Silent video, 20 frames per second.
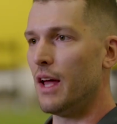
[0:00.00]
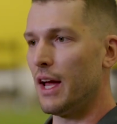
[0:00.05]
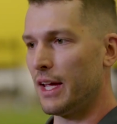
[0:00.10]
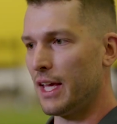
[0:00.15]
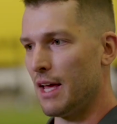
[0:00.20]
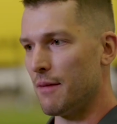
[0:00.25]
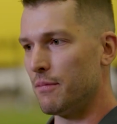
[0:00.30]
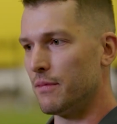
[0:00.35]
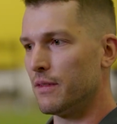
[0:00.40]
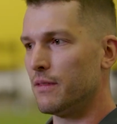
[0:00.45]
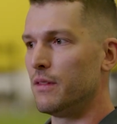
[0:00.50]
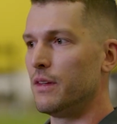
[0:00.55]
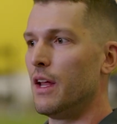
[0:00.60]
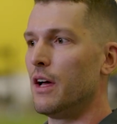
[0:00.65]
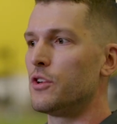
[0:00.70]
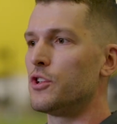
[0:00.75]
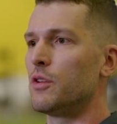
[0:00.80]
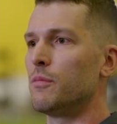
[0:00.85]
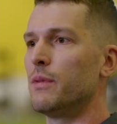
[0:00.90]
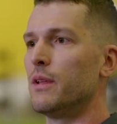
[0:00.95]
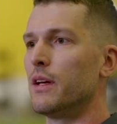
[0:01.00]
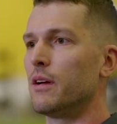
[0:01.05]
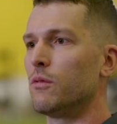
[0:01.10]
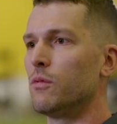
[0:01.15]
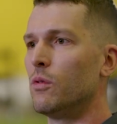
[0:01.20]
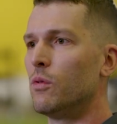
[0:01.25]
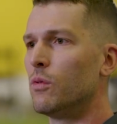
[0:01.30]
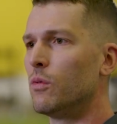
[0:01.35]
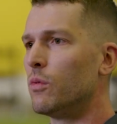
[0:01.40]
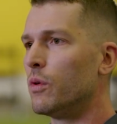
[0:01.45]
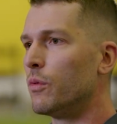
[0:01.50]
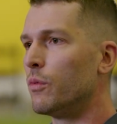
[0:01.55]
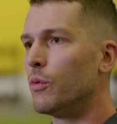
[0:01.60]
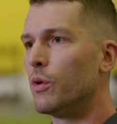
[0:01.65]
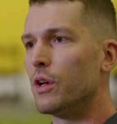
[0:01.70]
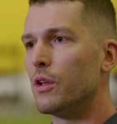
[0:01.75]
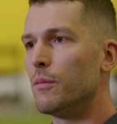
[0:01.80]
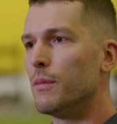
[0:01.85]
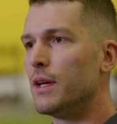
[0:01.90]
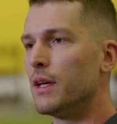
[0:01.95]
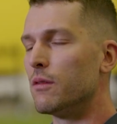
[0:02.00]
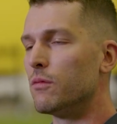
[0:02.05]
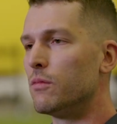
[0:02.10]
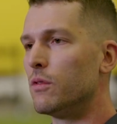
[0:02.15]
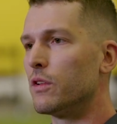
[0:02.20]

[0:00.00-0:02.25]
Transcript: I kept nudging and be like, well, what, what do you mean?